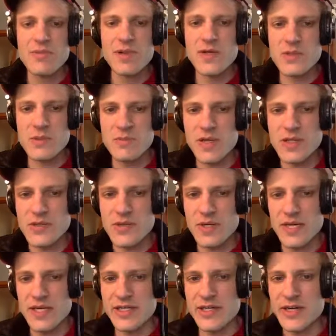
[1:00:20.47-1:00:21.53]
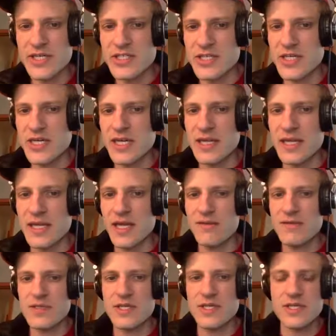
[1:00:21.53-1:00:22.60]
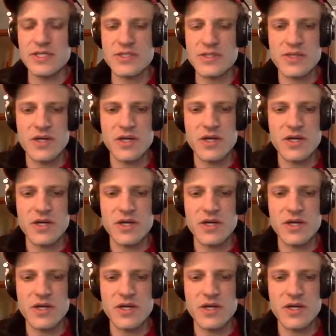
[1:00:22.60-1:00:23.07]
+1/+1 on a creature, and then all of a sudden you're destroying all